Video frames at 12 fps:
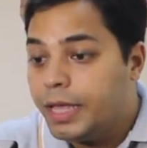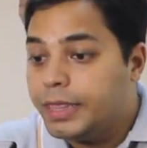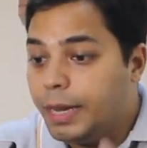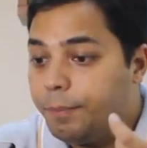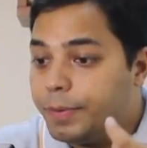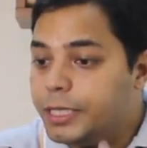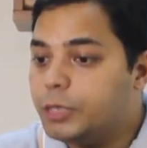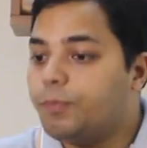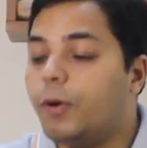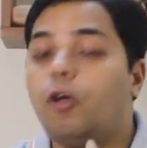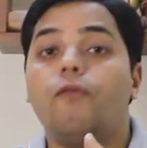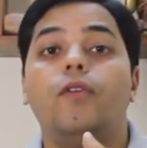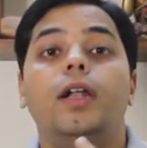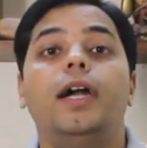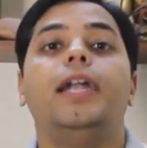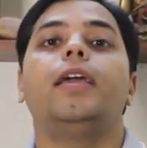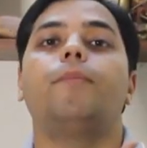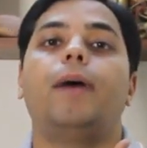Then principle of
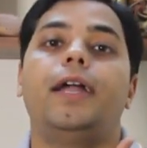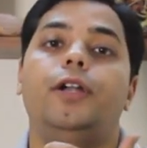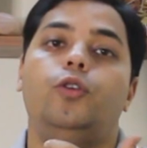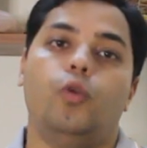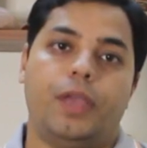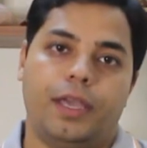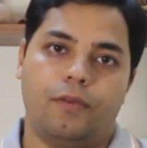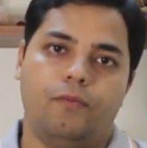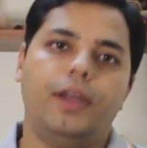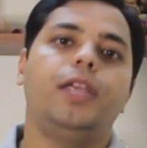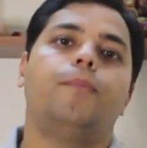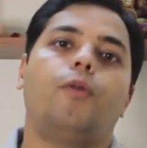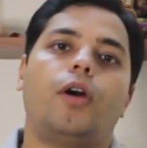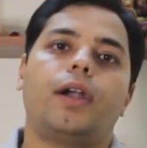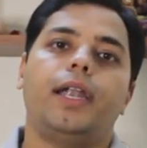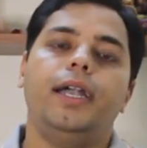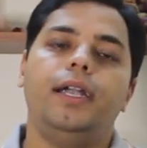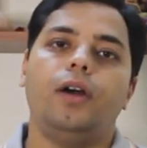learning by doing. Very
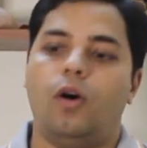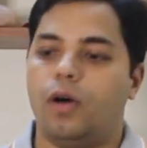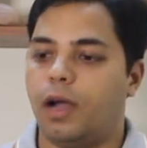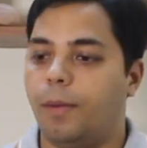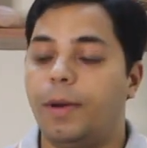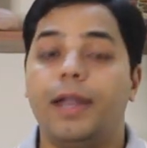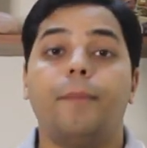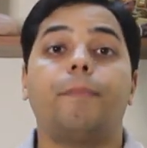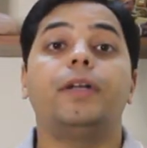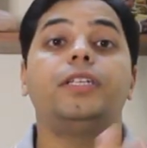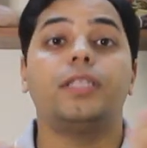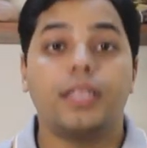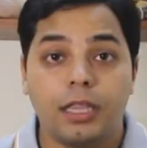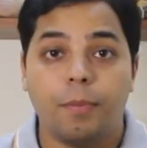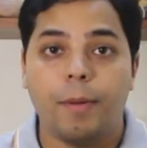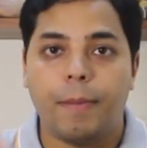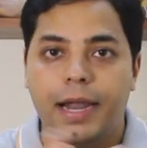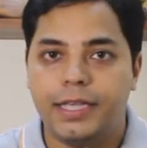important. Aur hamare panchatantra
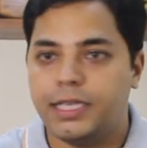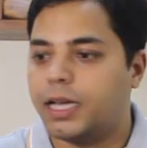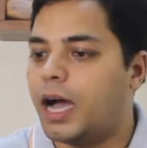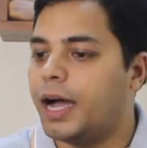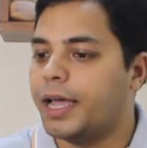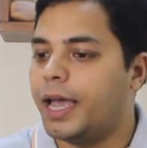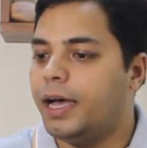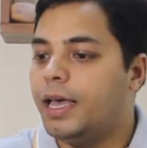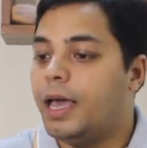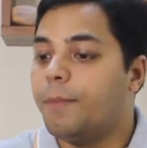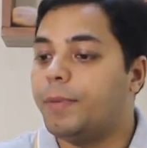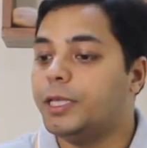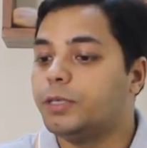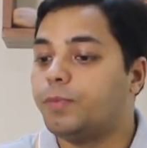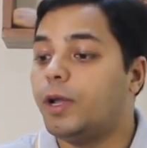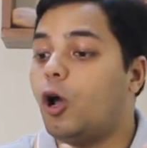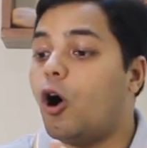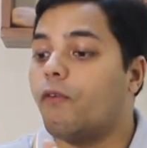mein pehle se kaha gaya,
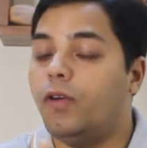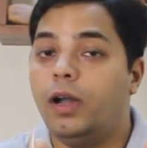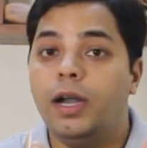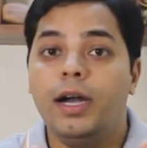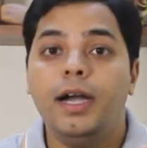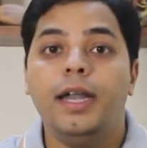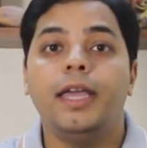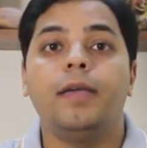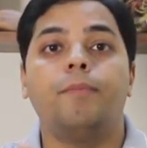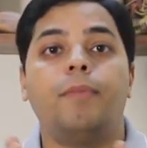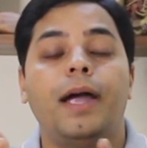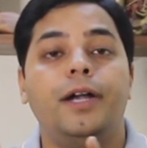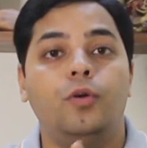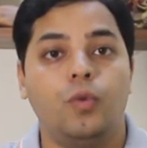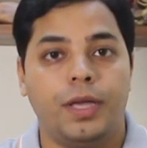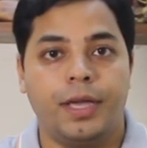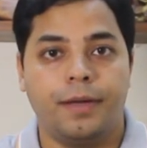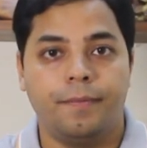principle of learning by
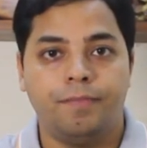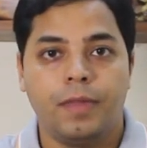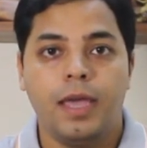doing.